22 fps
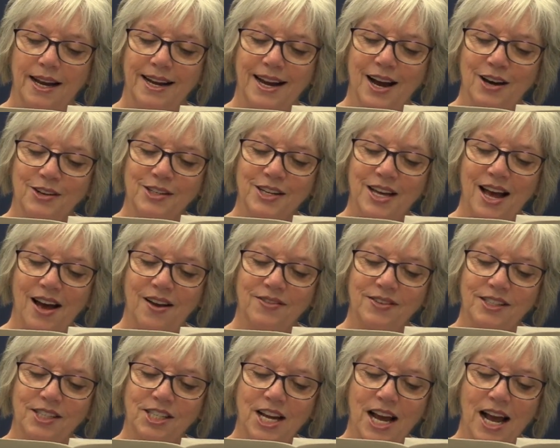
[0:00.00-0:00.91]
Now to
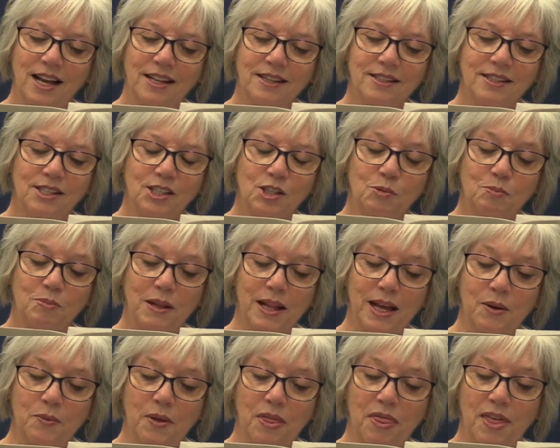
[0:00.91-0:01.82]
have a chance to
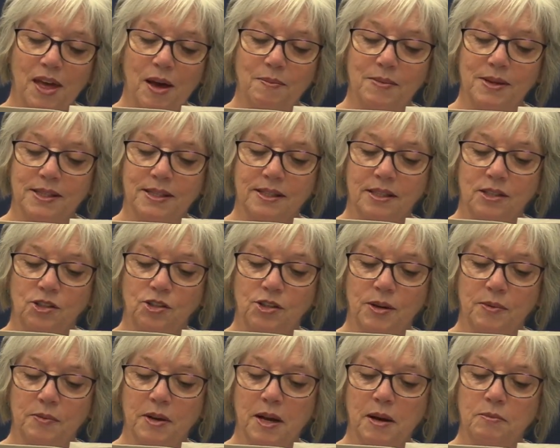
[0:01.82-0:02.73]
play with them is a
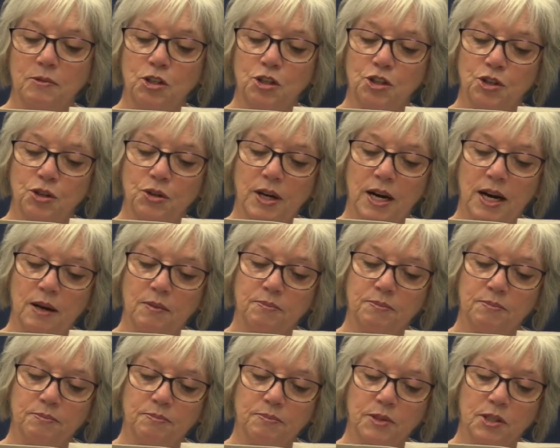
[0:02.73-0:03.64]
dream come true, and
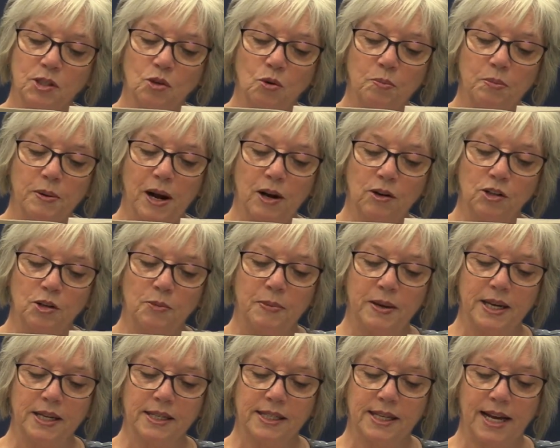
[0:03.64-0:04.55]
I'm so proud to
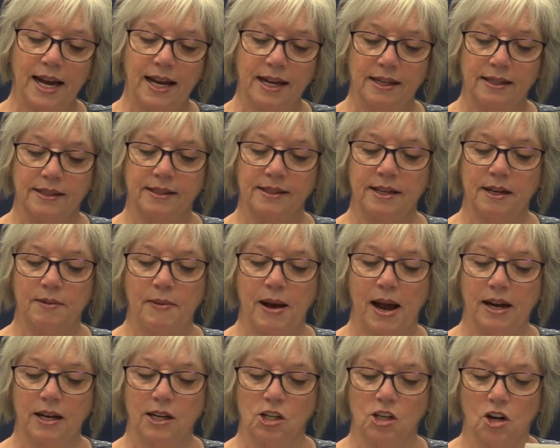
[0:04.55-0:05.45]
be a Titan, said
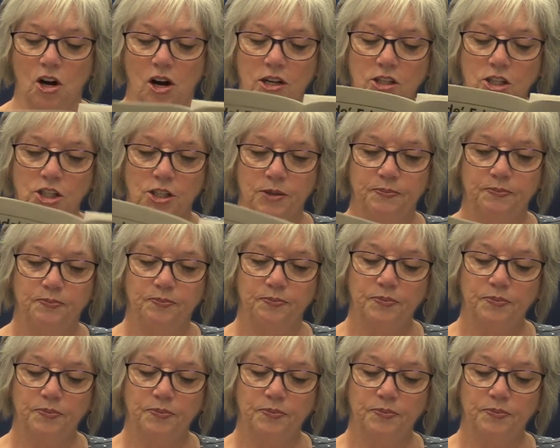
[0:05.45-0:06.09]
McIntosh.